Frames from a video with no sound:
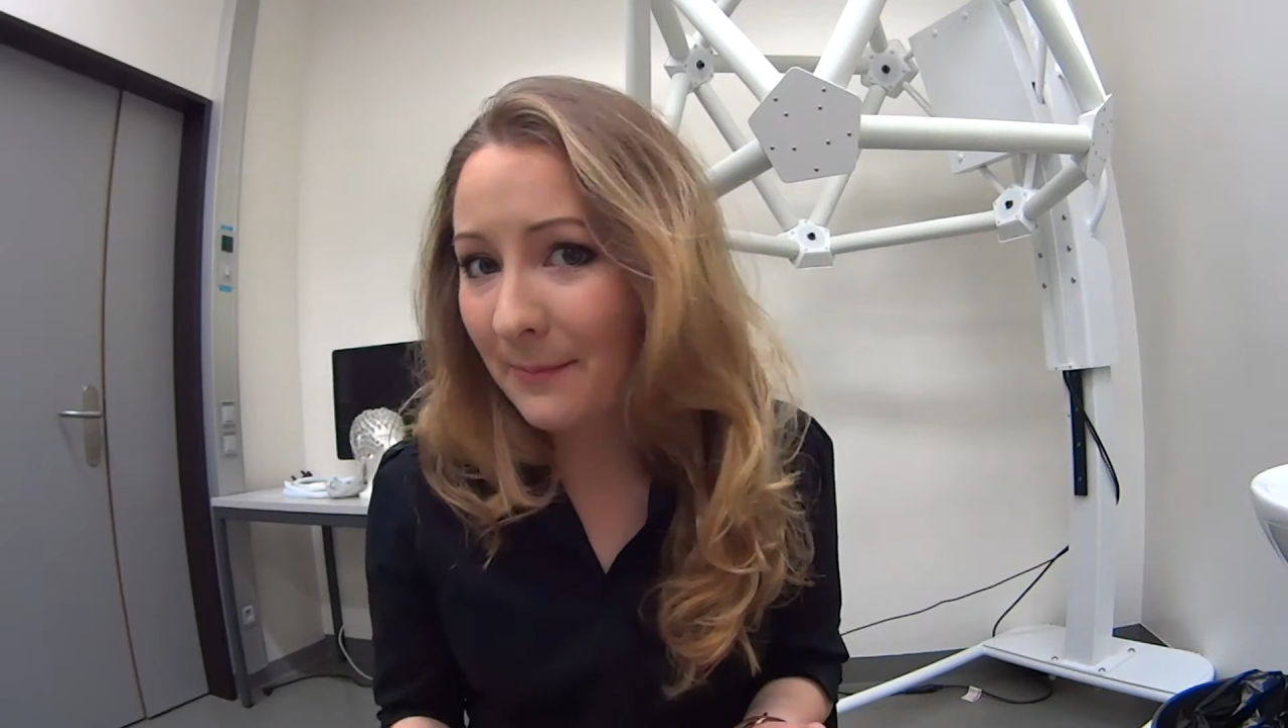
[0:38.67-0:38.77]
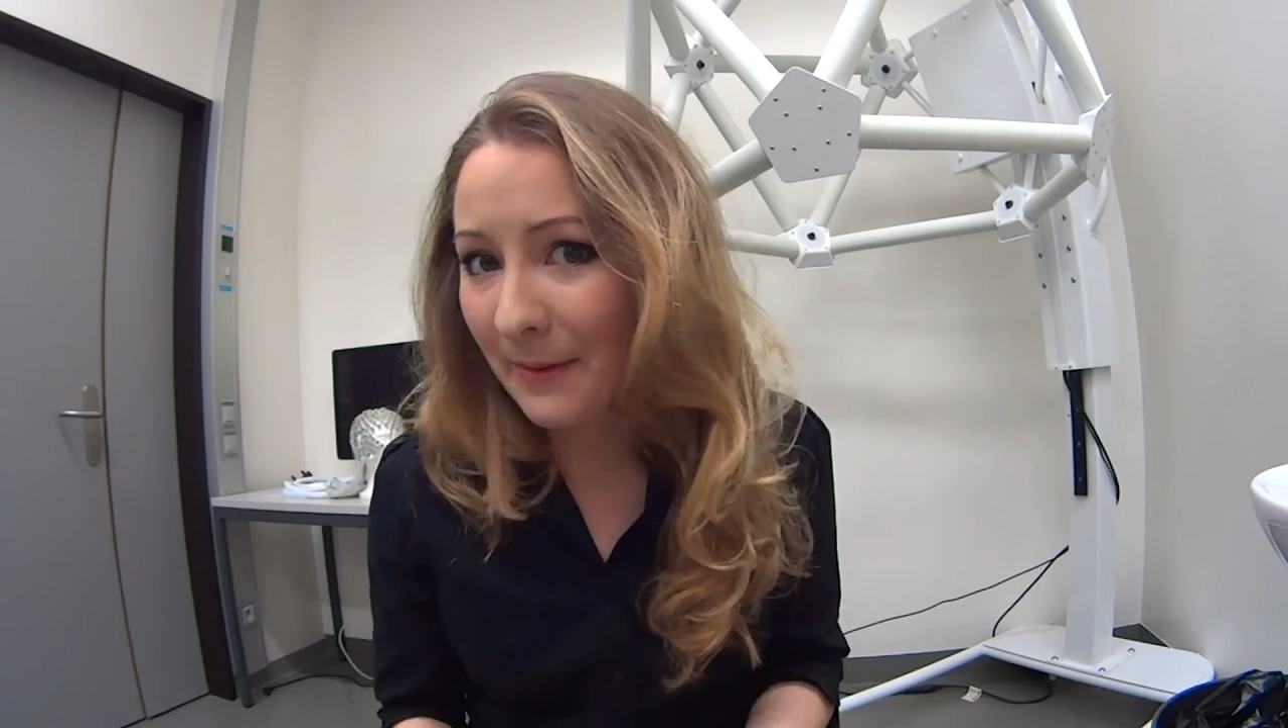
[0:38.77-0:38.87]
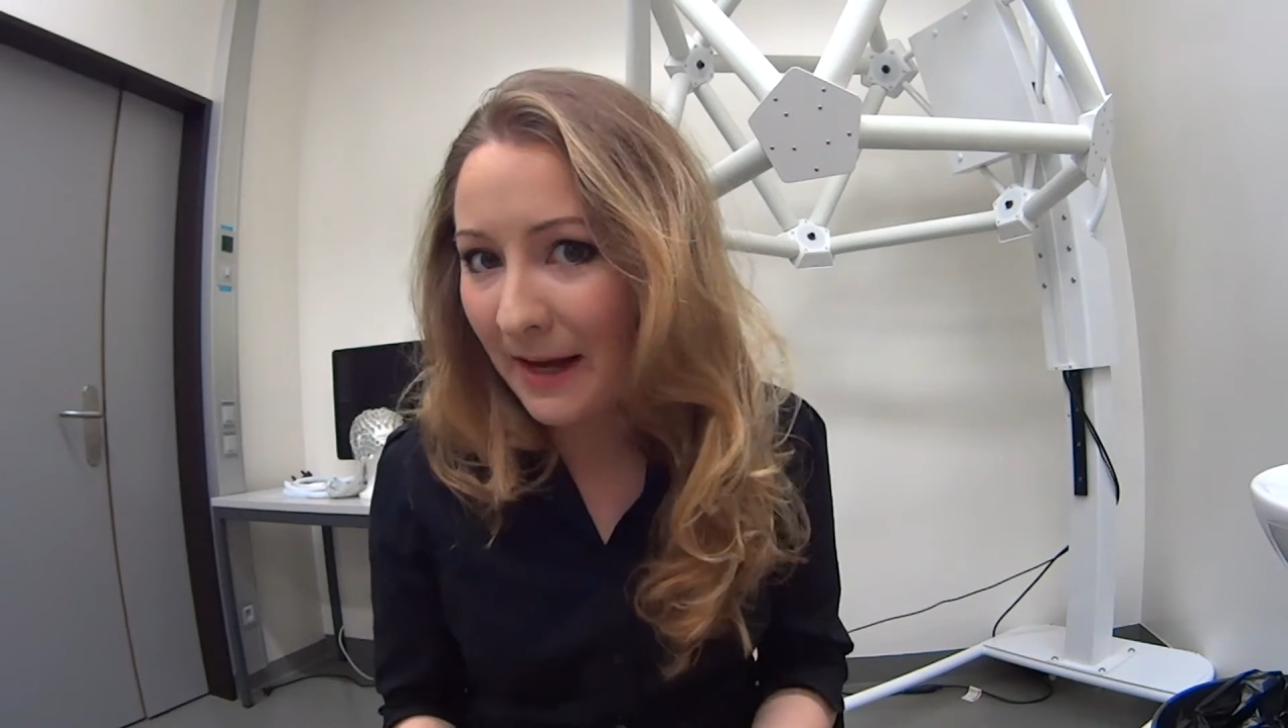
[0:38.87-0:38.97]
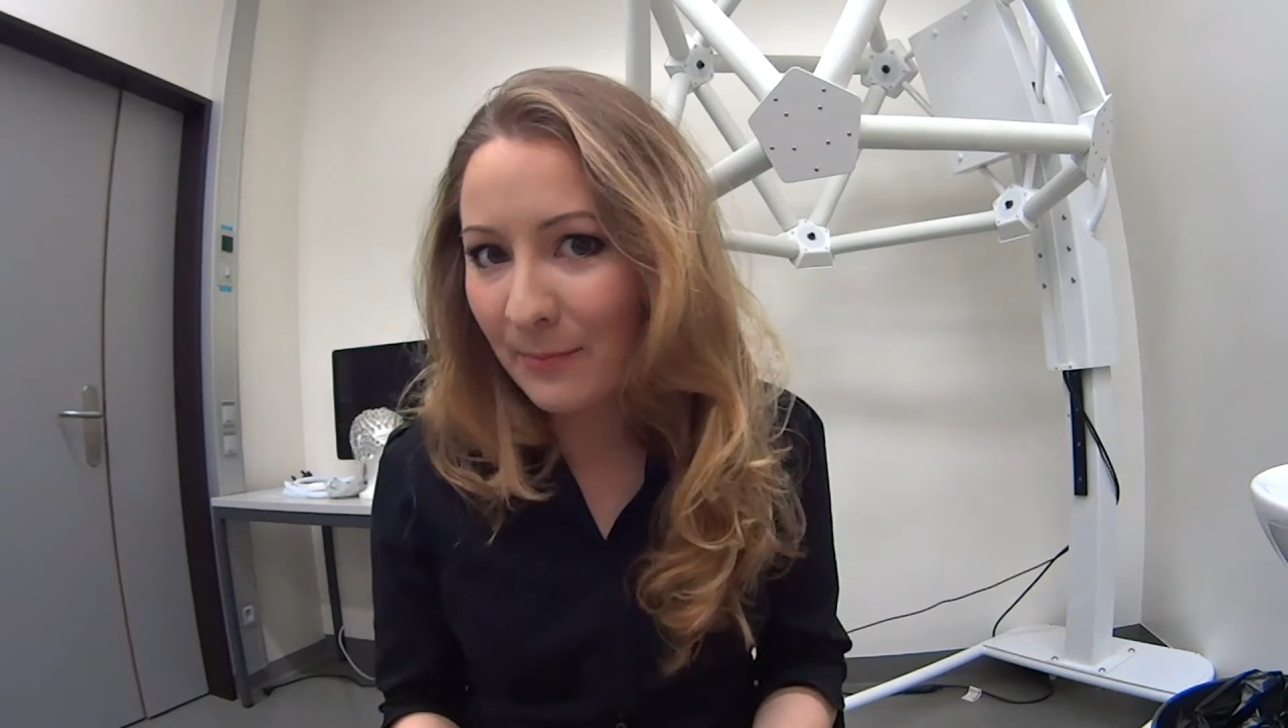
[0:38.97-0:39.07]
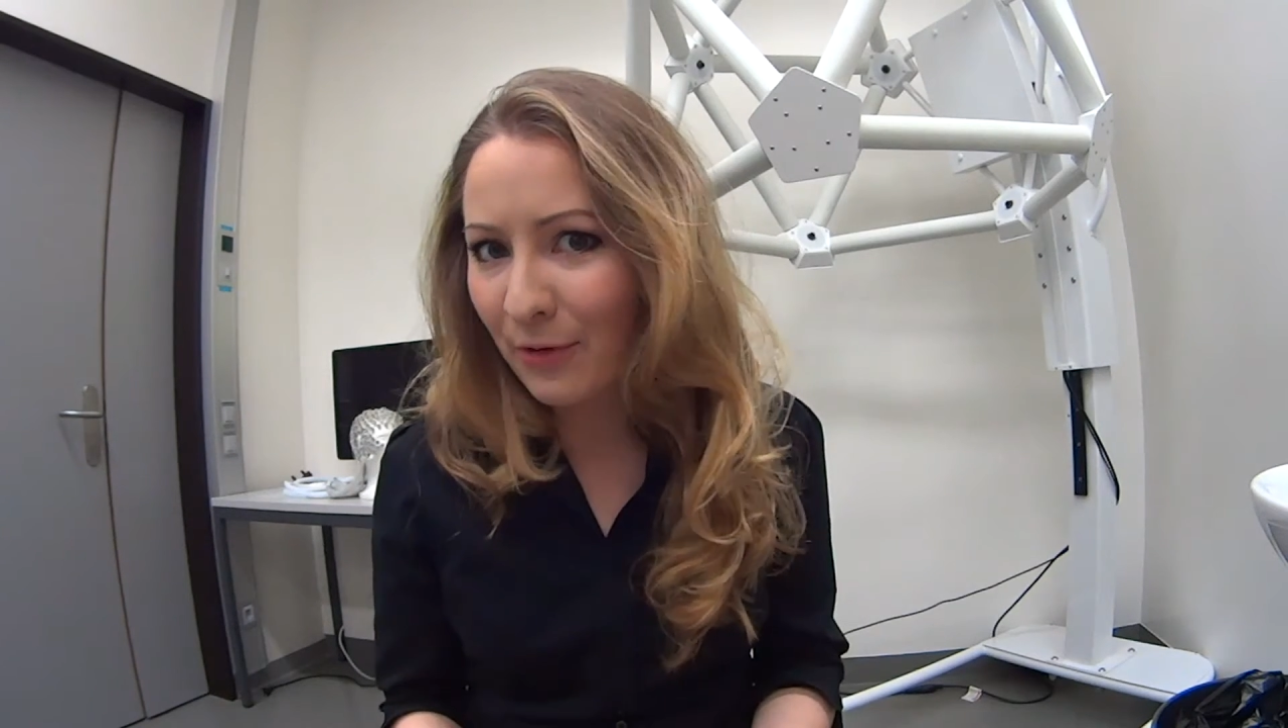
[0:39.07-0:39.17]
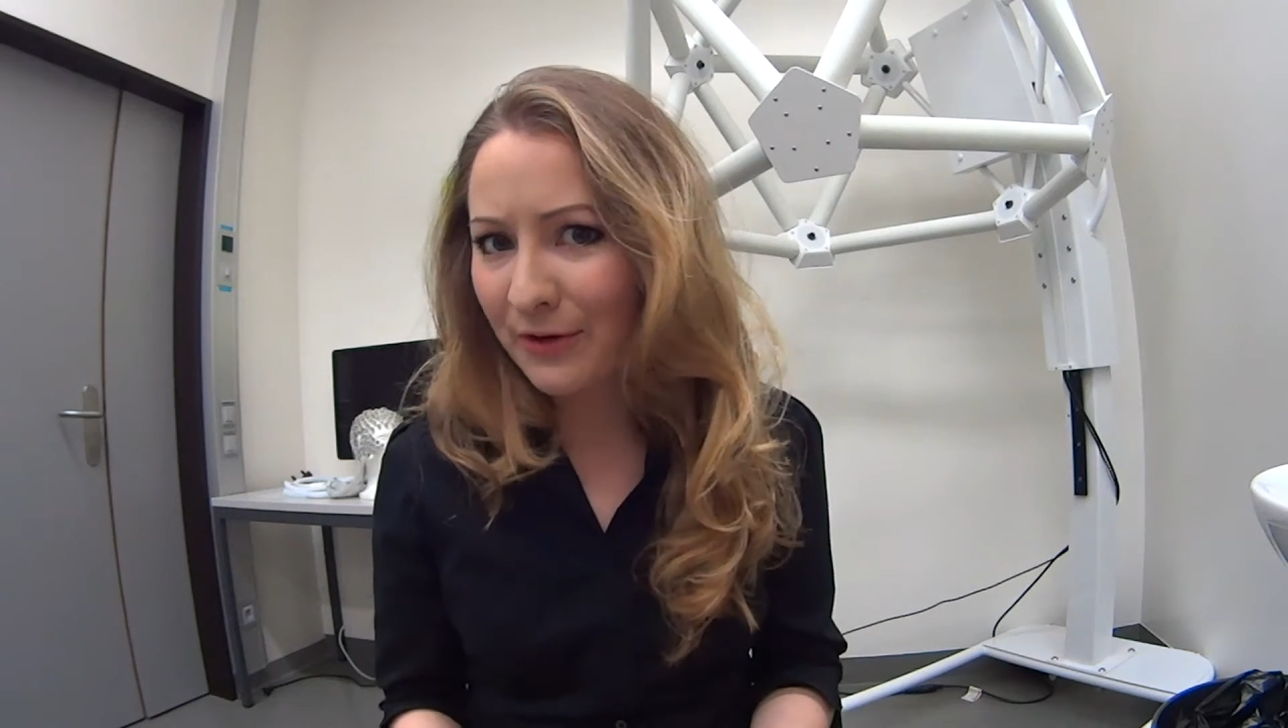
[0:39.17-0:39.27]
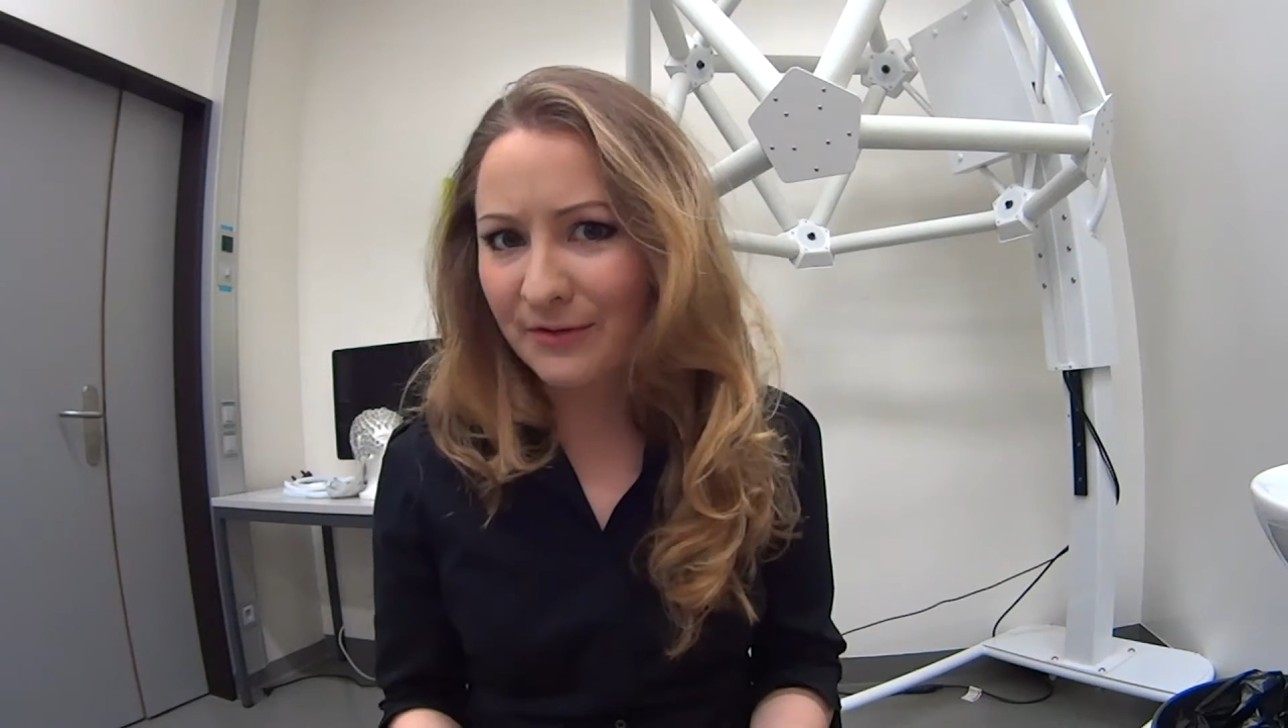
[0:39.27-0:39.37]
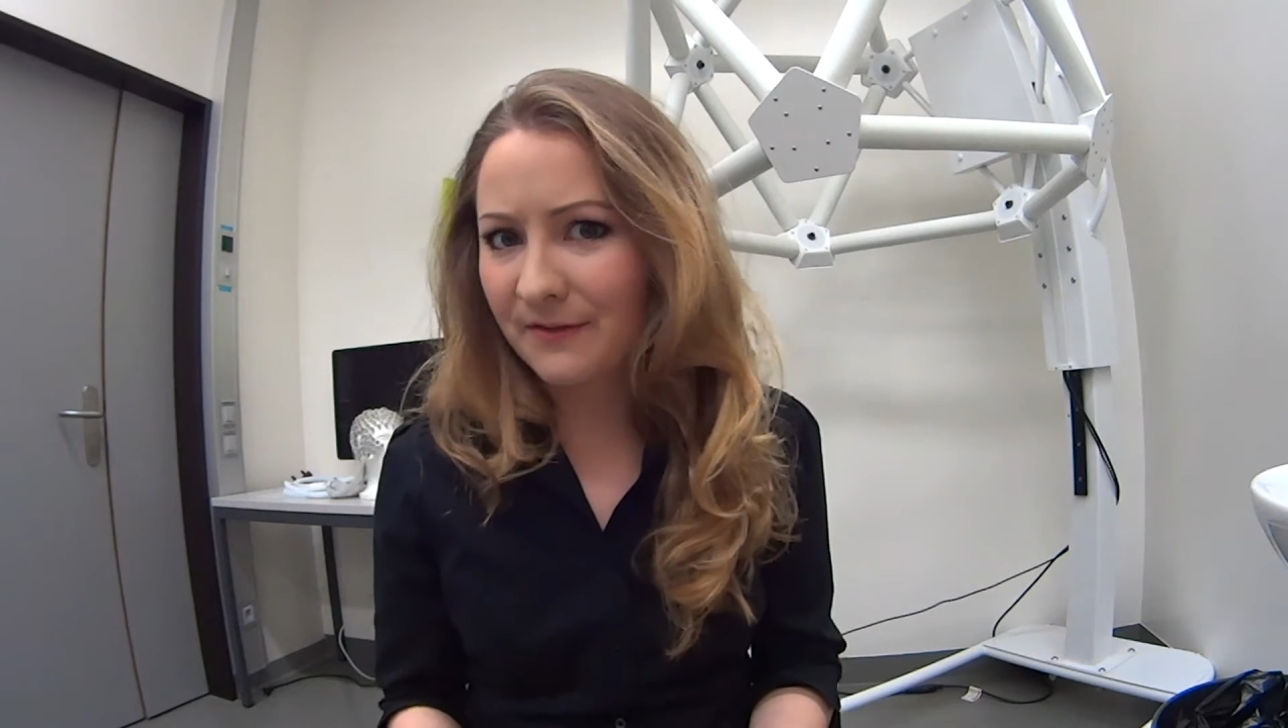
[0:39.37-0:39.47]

byproduct